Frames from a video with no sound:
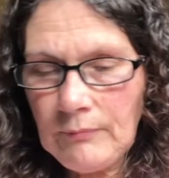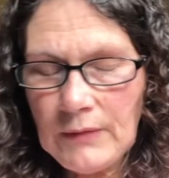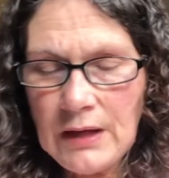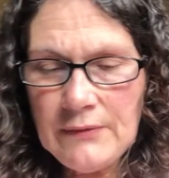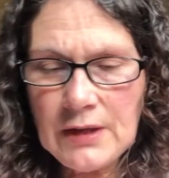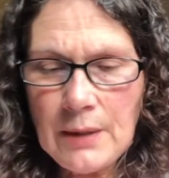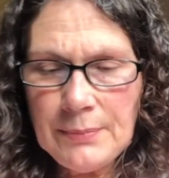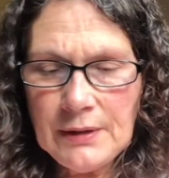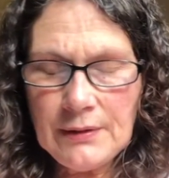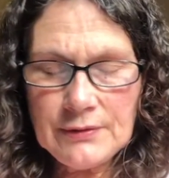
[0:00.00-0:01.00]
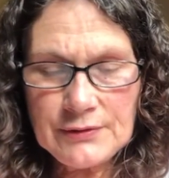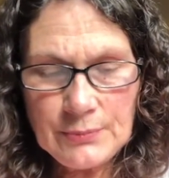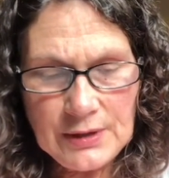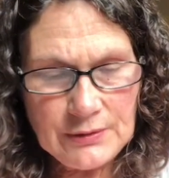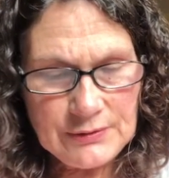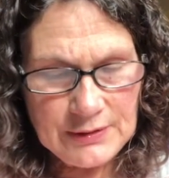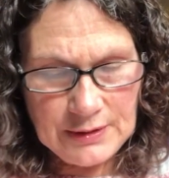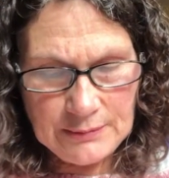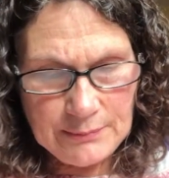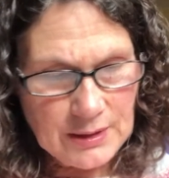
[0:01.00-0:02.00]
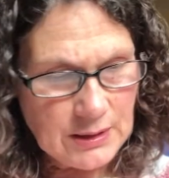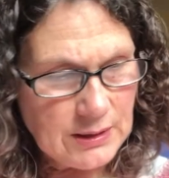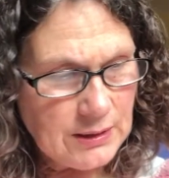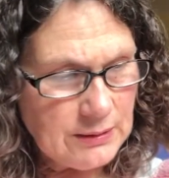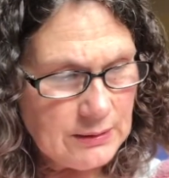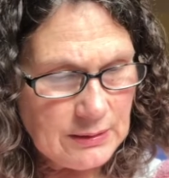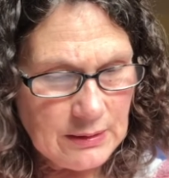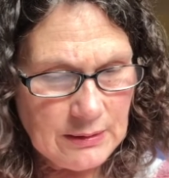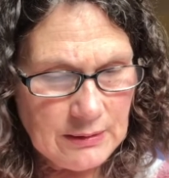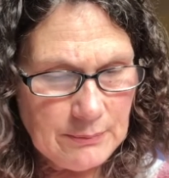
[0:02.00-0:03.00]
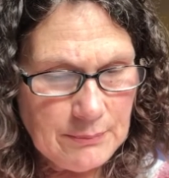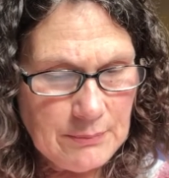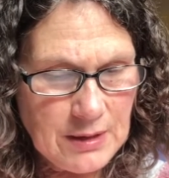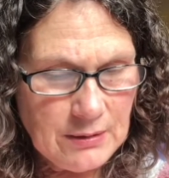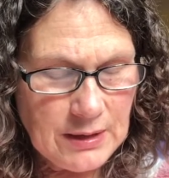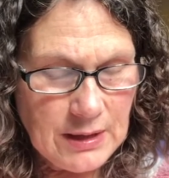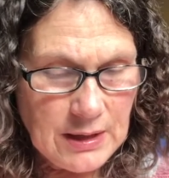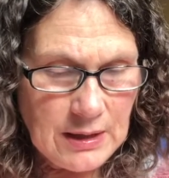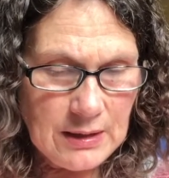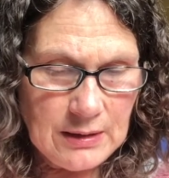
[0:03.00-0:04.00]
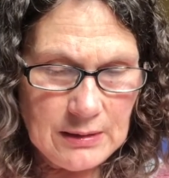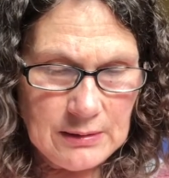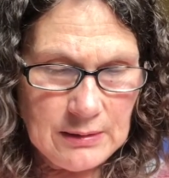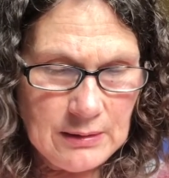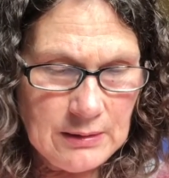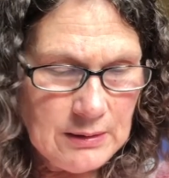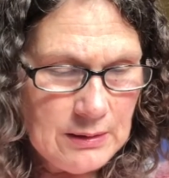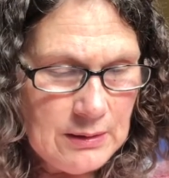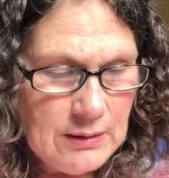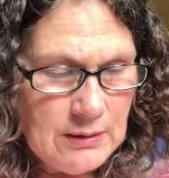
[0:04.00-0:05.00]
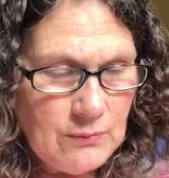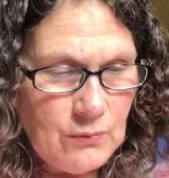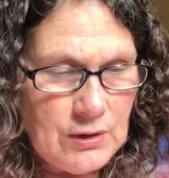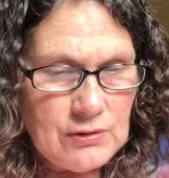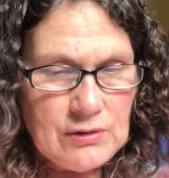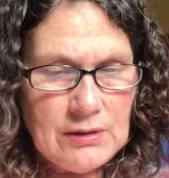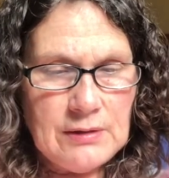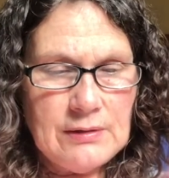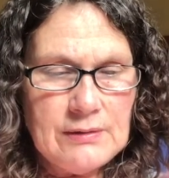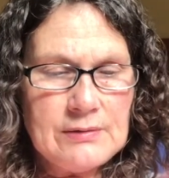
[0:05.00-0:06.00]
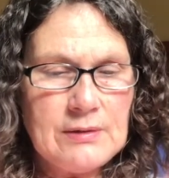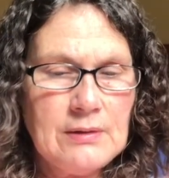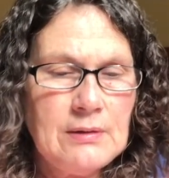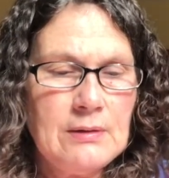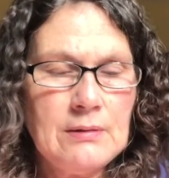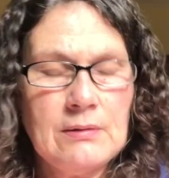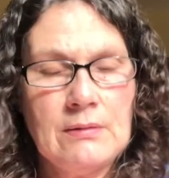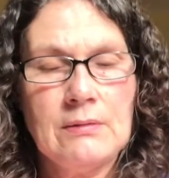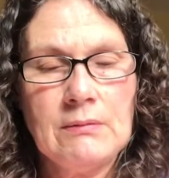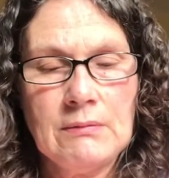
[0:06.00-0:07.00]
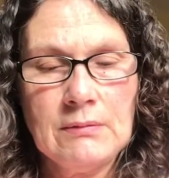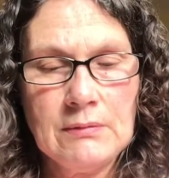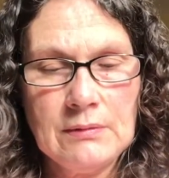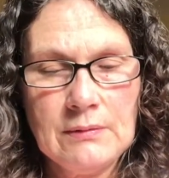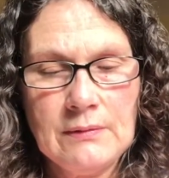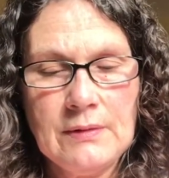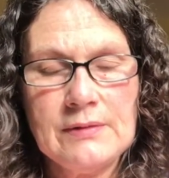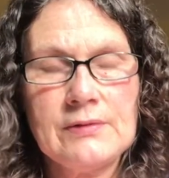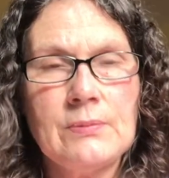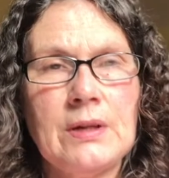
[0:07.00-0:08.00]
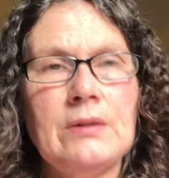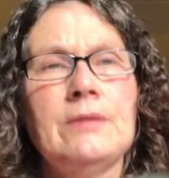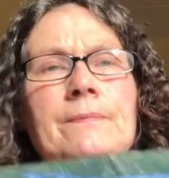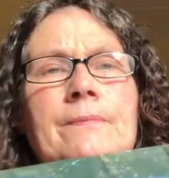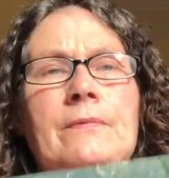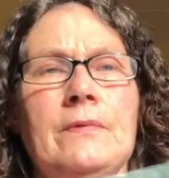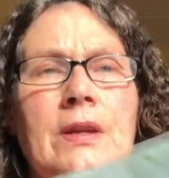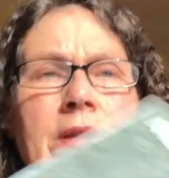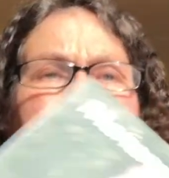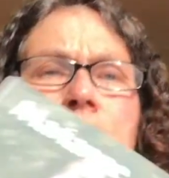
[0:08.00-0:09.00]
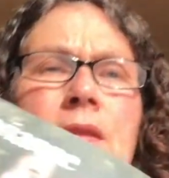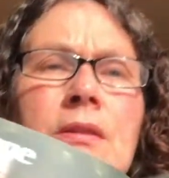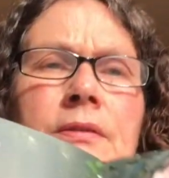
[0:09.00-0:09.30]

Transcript: I have a couple other sweaters in mind. The Mary Ann, which is this sweater right here.